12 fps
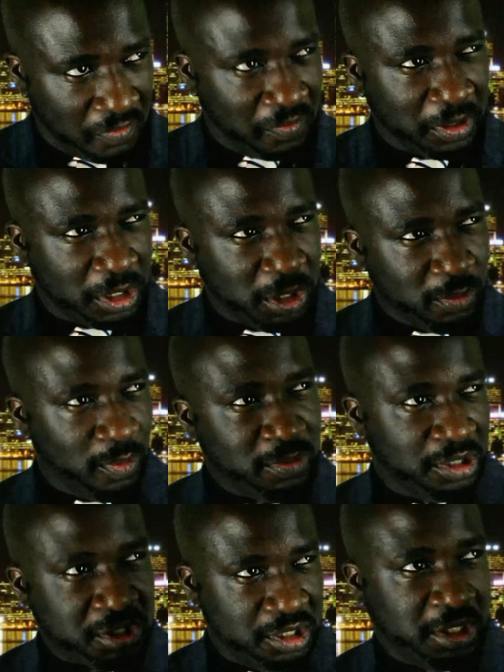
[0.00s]
You think you
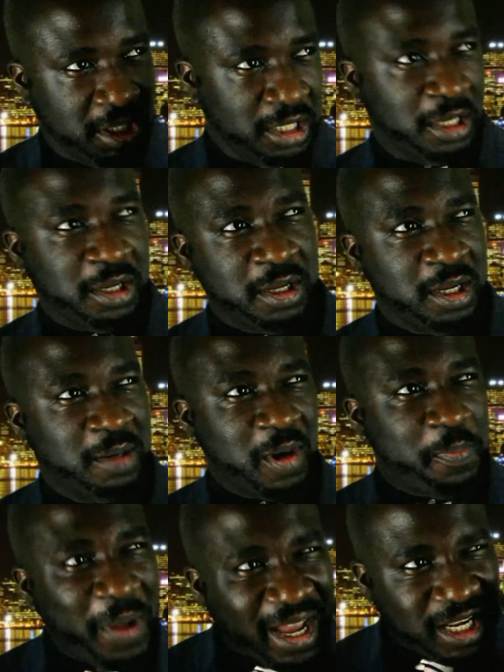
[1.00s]
own this city?
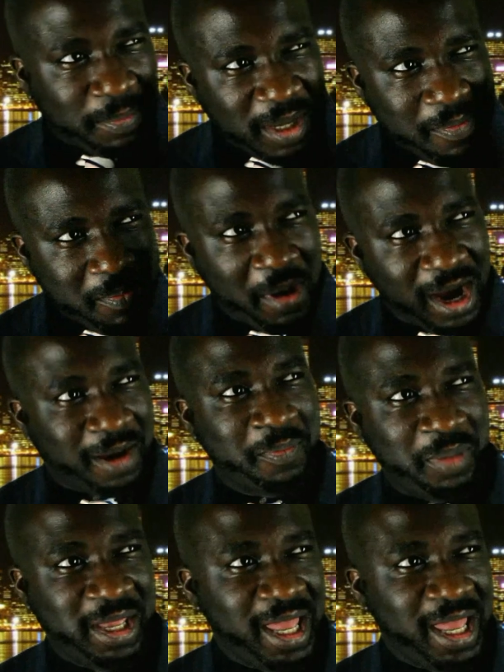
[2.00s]
Prepare to be mugged!